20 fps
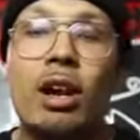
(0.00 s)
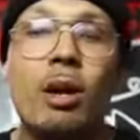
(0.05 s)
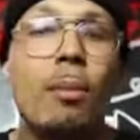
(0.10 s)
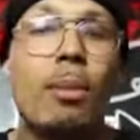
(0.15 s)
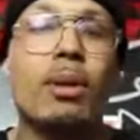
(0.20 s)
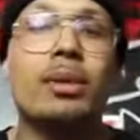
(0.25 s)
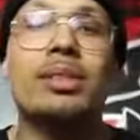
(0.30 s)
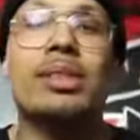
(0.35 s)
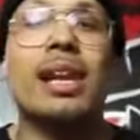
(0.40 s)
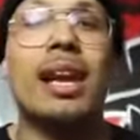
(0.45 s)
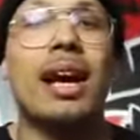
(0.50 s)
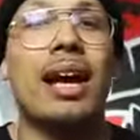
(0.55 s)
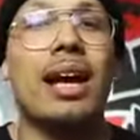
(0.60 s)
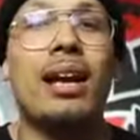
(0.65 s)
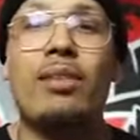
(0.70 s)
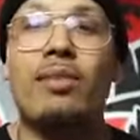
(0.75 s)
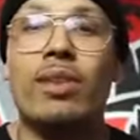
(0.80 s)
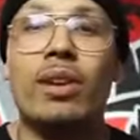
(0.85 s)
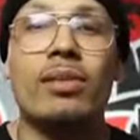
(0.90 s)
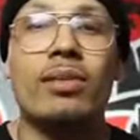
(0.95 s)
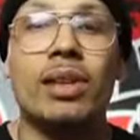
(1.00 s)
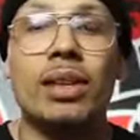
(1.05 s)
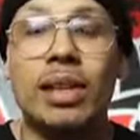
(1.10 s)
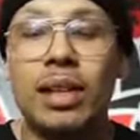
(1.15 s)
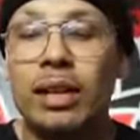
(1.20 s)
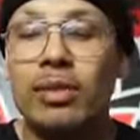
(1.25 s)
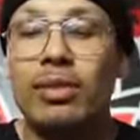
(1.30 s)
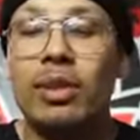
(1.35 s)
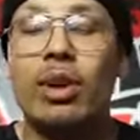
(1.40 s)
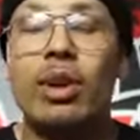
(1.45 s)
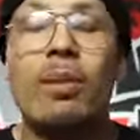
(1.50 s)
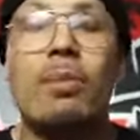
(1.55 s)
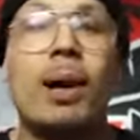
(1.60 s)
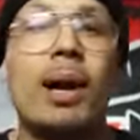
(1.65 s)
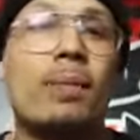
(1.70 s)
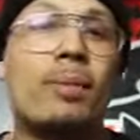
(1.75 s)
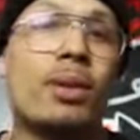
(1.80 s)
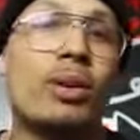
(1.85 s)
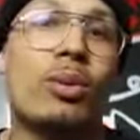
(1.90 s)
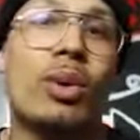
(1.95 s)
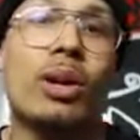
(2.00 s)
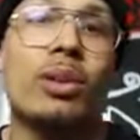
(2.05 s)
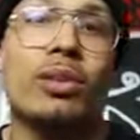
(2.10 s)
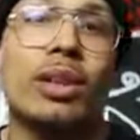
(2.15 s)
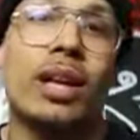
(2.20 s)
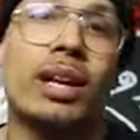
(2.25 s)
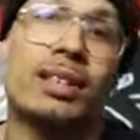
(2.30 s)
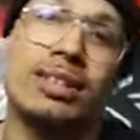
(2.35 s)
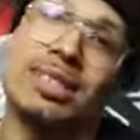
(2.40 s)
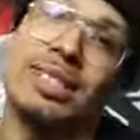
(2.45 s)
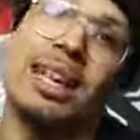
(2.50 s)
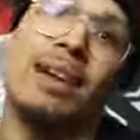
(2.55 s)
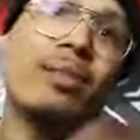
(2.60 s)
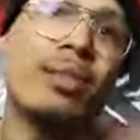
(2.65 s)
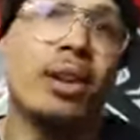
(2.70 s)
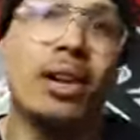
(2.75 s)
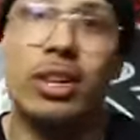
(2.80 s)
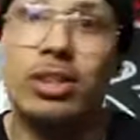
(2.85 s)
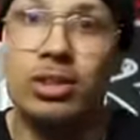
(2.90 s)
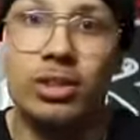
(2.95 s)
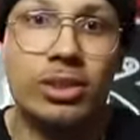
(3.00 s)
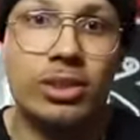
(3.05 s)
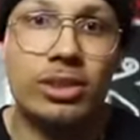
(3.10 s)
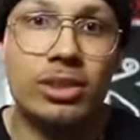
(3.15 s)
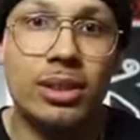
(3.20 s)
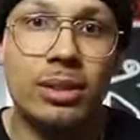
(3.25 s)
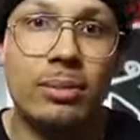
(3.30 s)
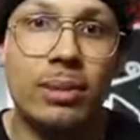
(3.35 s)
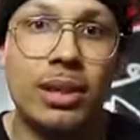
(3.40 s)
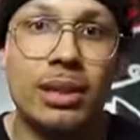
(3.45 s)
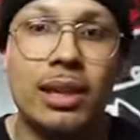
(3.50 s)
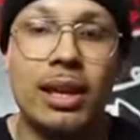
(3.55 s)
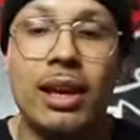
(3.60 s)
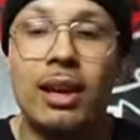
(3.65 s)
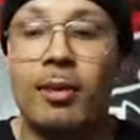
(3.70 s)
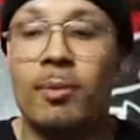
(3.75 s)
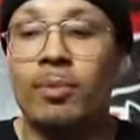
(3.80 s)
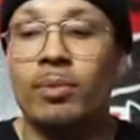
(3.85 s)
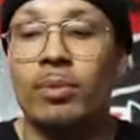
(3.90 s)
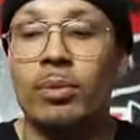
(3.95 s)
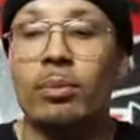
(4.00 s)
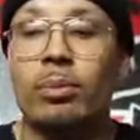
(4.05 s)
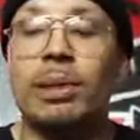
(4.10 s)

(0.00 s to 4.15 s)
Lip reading: Post it at $850, even though it might be worth like $700 or something like that.